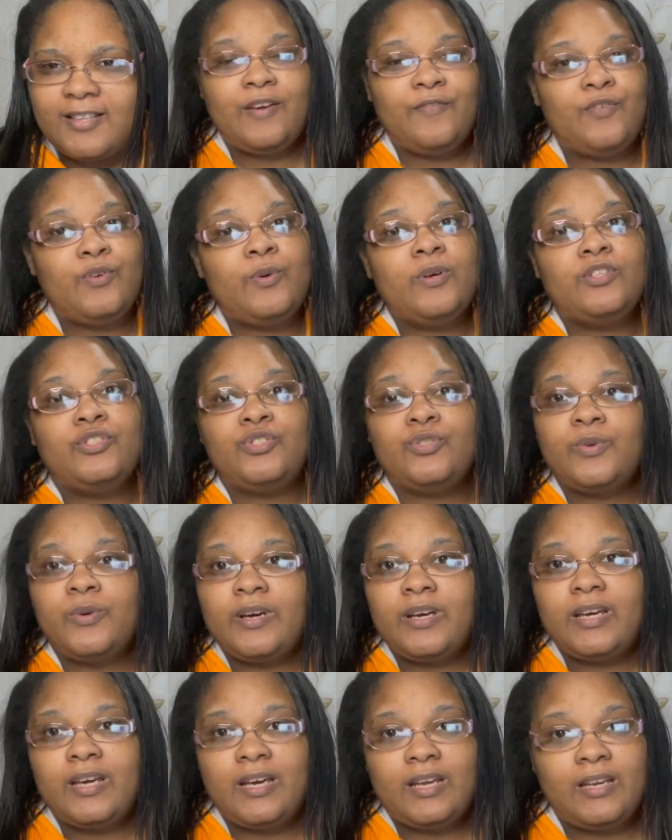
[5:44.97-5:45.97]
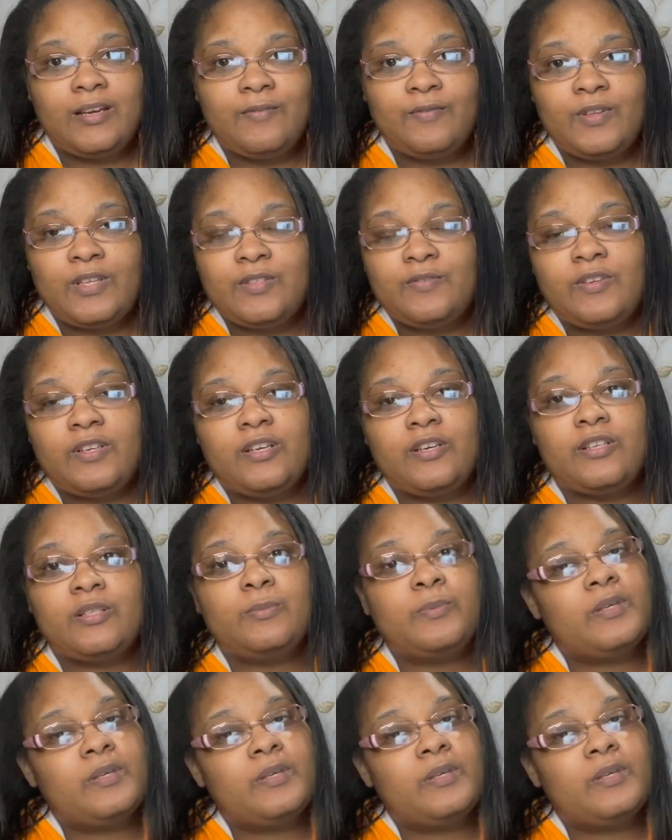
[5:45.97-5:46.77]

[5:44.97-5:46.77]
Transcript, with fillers: If you enjoy any of these videos,